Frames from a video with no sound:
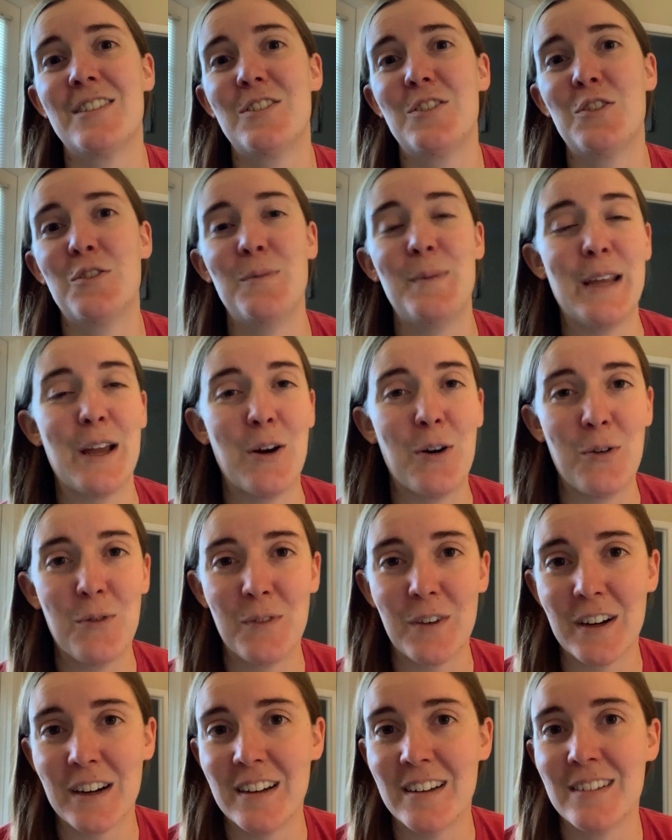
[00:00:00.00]
to be
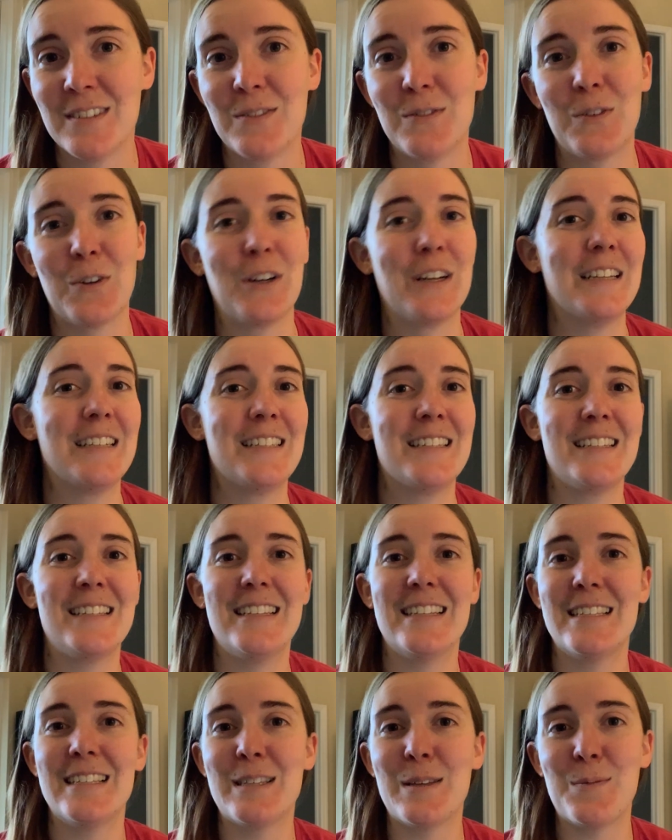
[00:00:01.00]
over, for it to
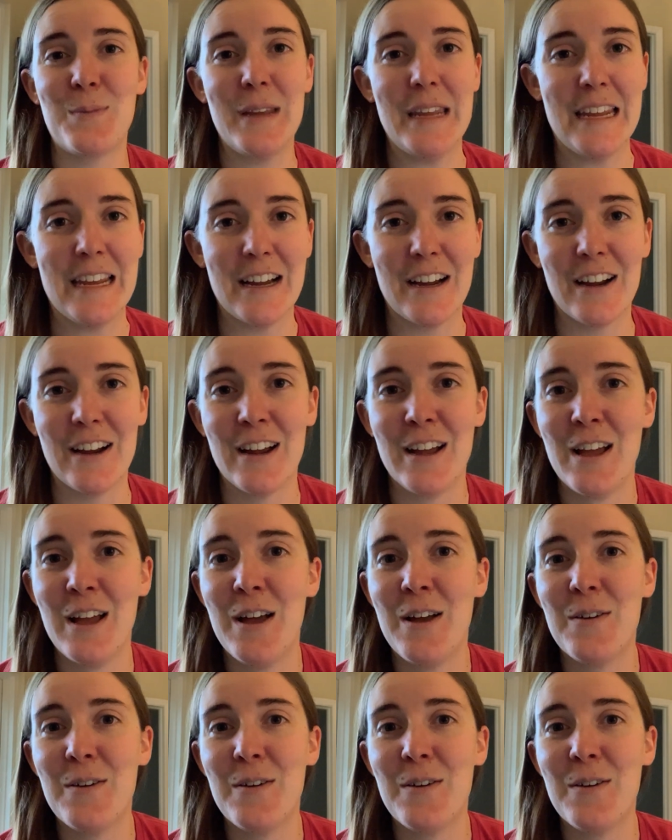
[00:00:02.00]
disappear,